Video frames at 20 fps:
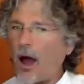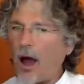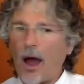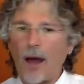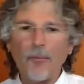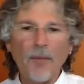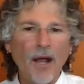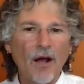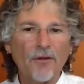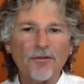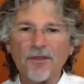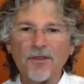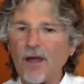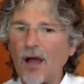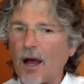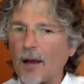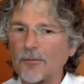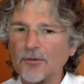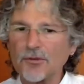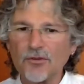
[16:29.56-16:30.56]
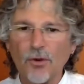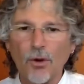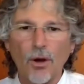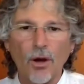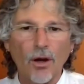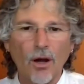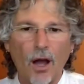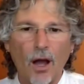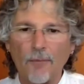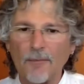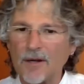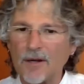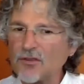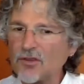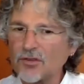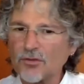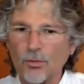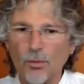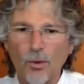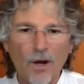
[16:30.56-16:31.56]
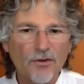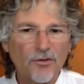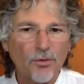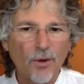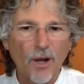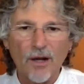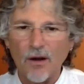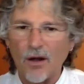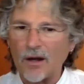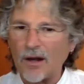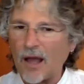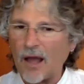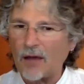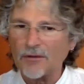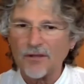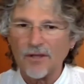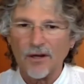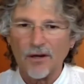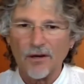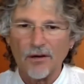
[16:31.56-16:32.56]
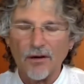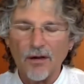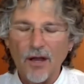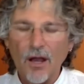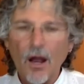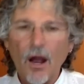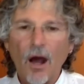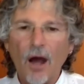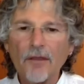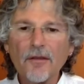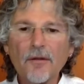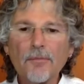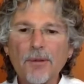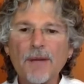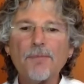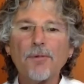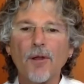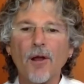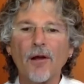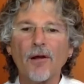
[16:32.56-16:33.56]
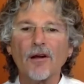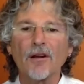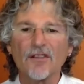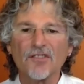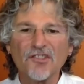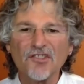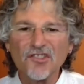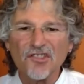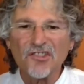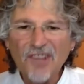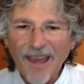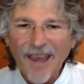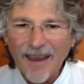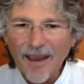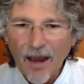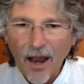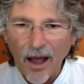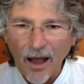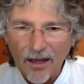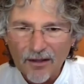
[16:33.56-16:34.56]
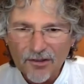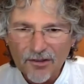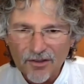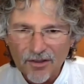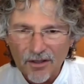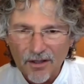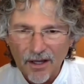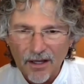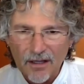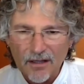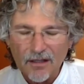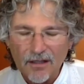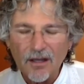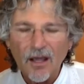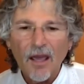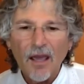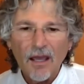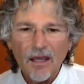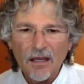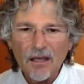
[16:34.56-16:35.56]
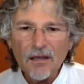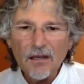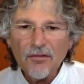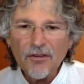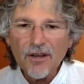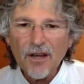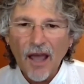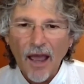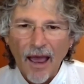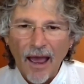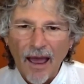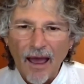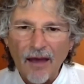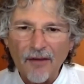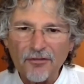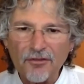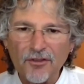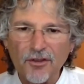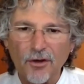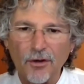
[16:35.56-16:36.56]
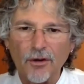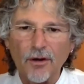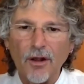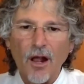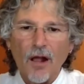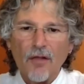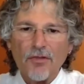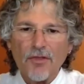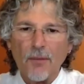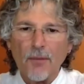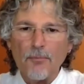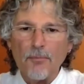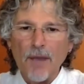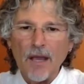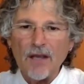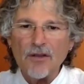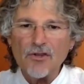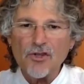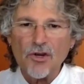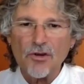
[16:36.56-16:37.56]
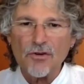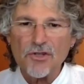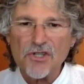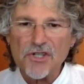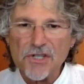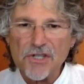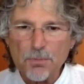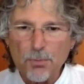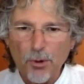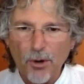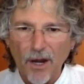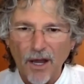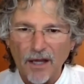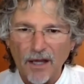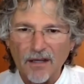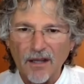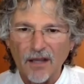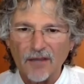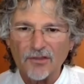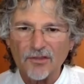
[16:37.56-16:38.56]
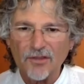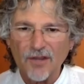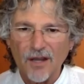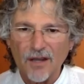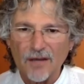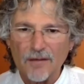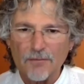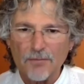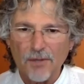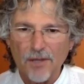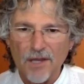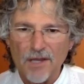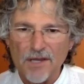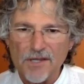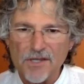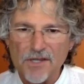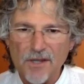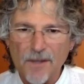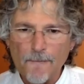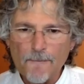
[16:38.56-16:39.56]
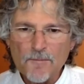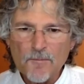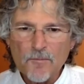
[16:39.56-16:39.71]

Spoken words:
I'm healthy, I'm strong, I'm going to just rush right on out there. Other people are going to stay isolated even after the major spread has taken place.